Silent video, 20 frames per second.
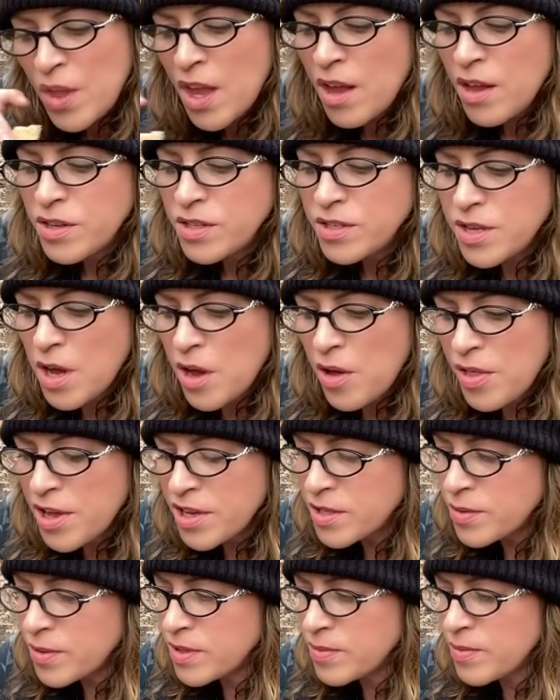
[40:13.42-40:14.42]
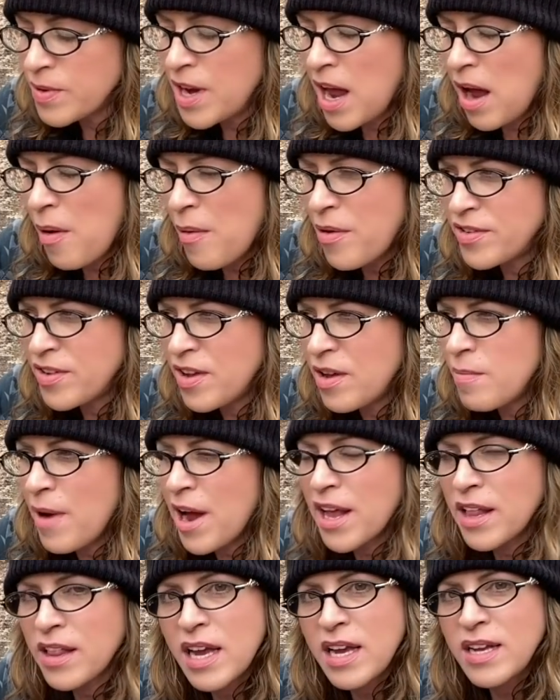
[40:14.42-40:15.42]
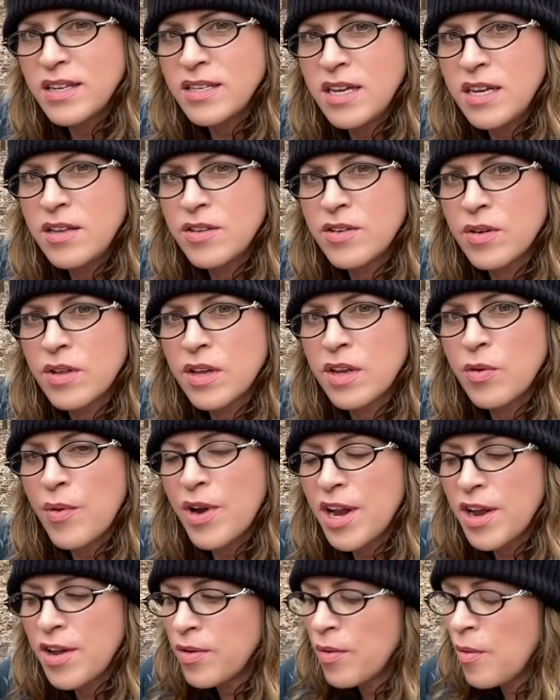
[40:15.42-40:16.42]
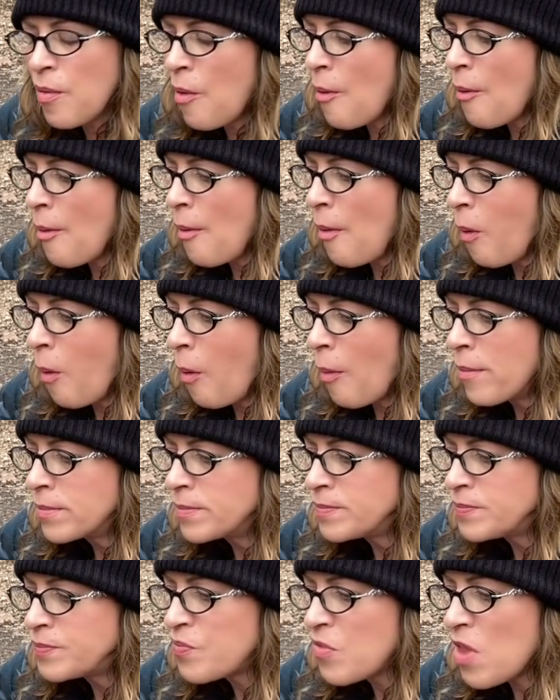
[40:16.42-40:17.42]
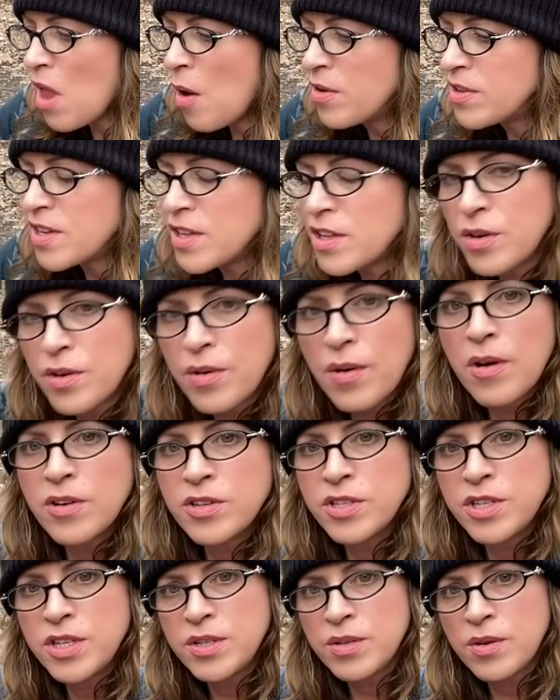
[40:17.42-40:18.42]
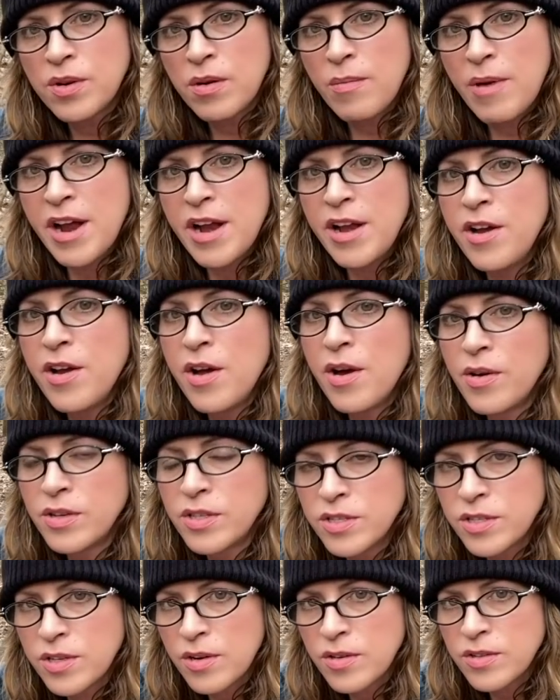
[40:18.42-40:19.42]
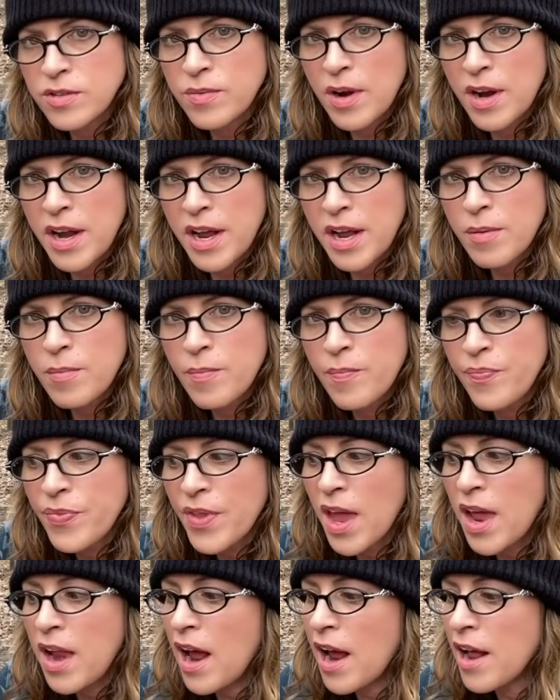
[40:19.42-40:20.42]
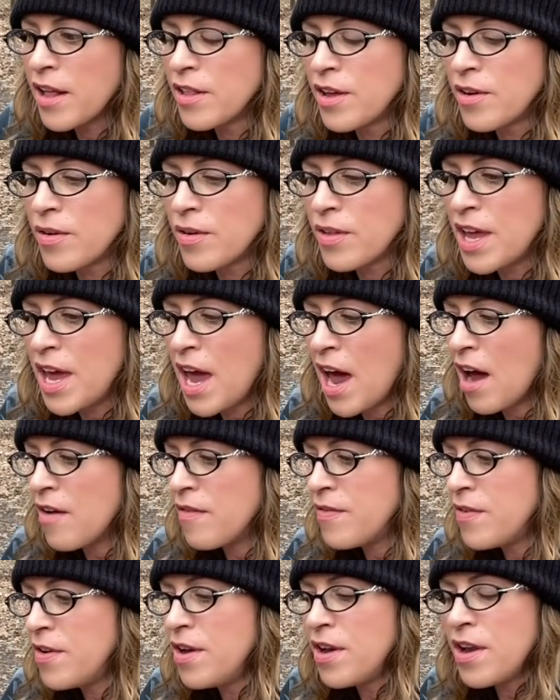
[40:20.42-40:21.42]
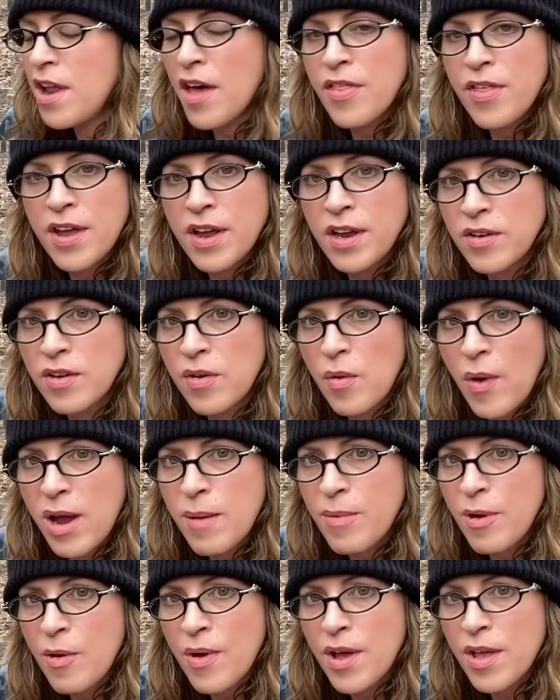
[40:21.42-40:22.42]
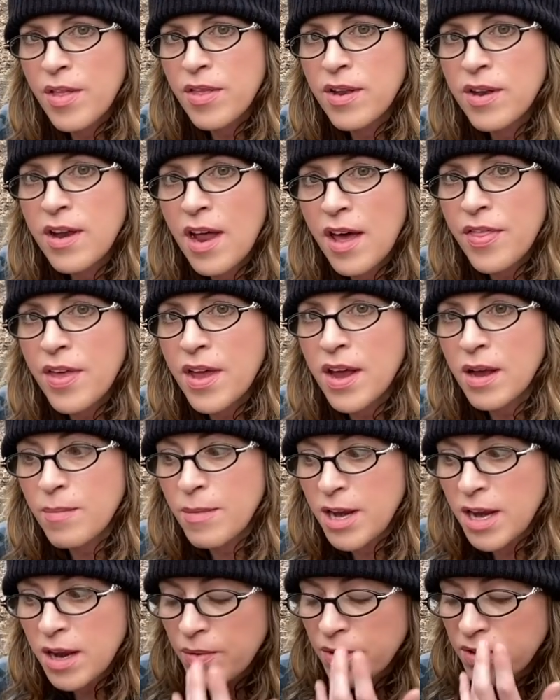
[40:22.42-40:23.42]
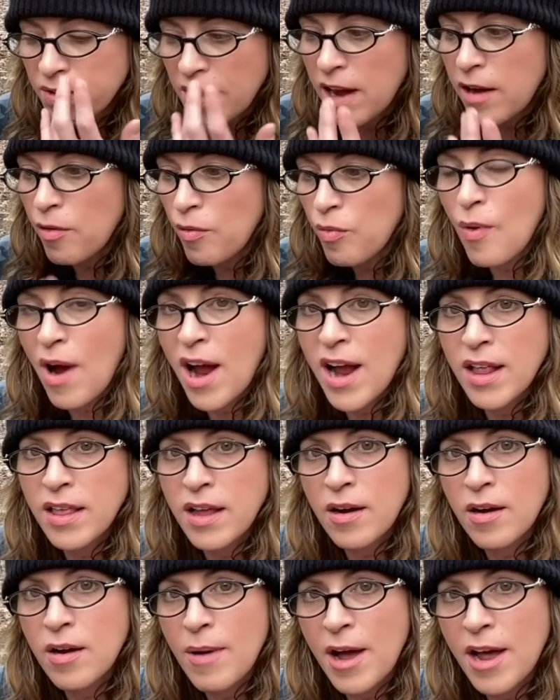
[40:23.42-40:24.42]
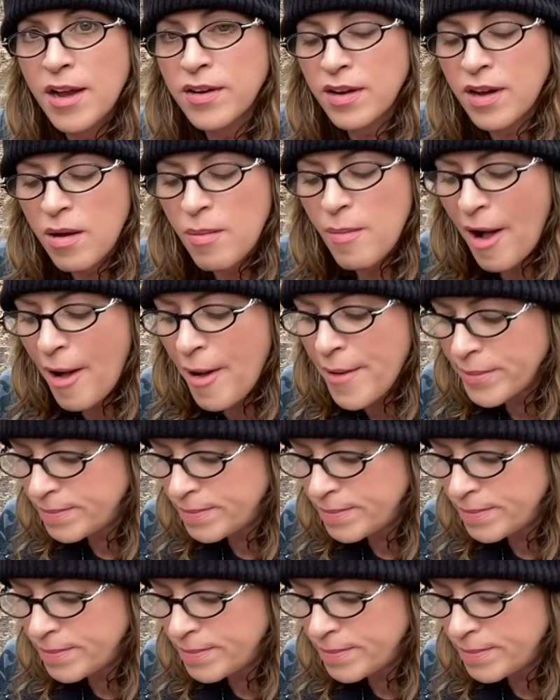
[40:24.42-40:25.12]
So this was when I was in my late teens, early 20s. I was at the grocery store and my nose starts running and I literally have nothing to wipe it with. Nothing. I mean, it was like right there about to come out.